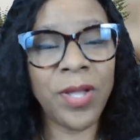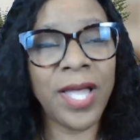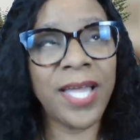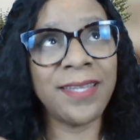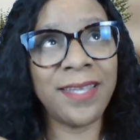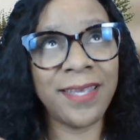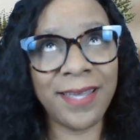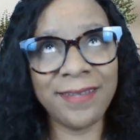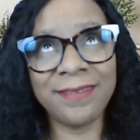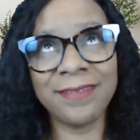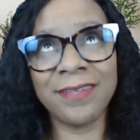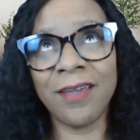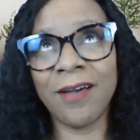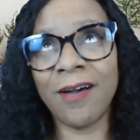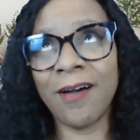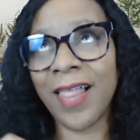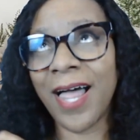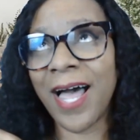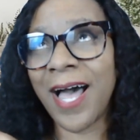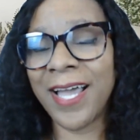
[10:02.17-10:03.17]
And yes,
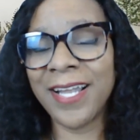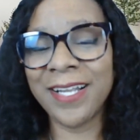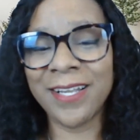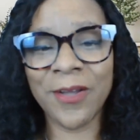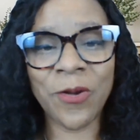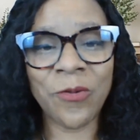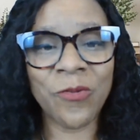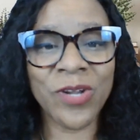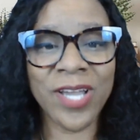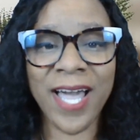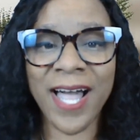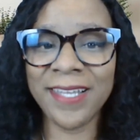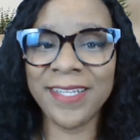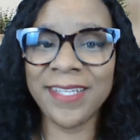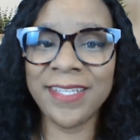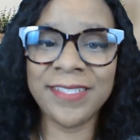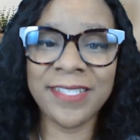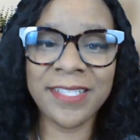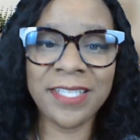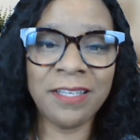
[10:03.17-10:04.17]
y'all, I know
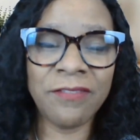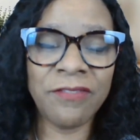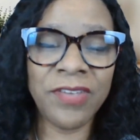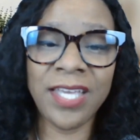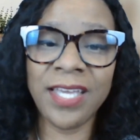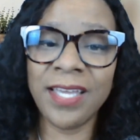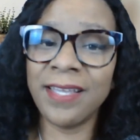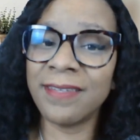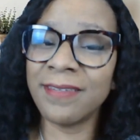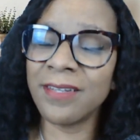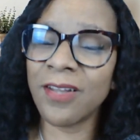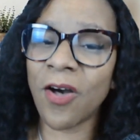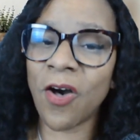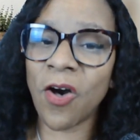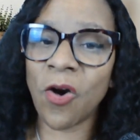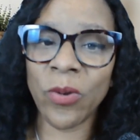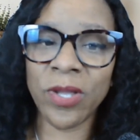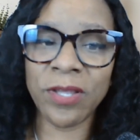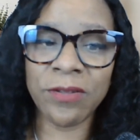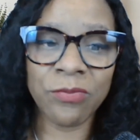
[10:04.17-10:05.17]
reality TV isn't
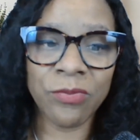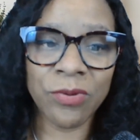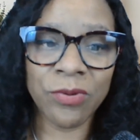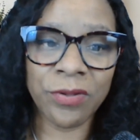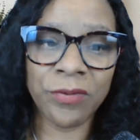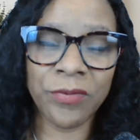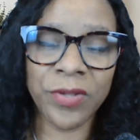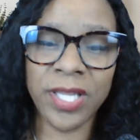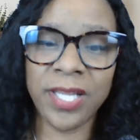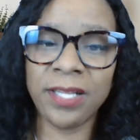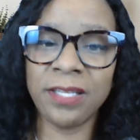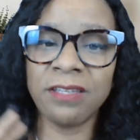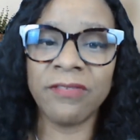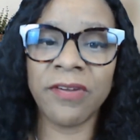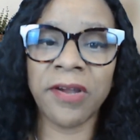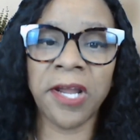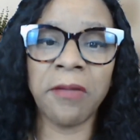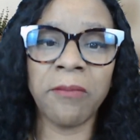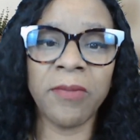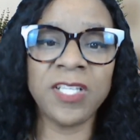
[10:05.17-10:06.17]
always real. It is
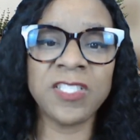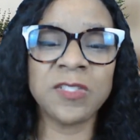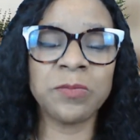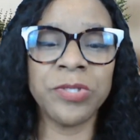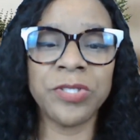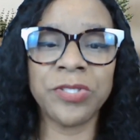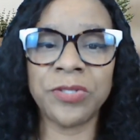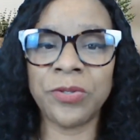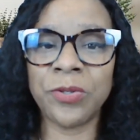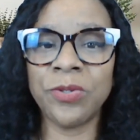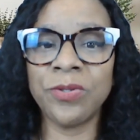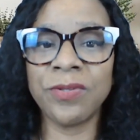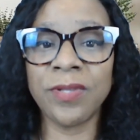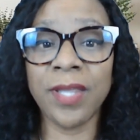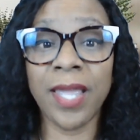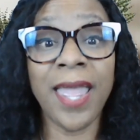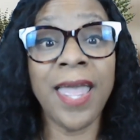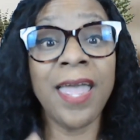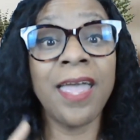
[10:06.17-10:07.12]
very much produced.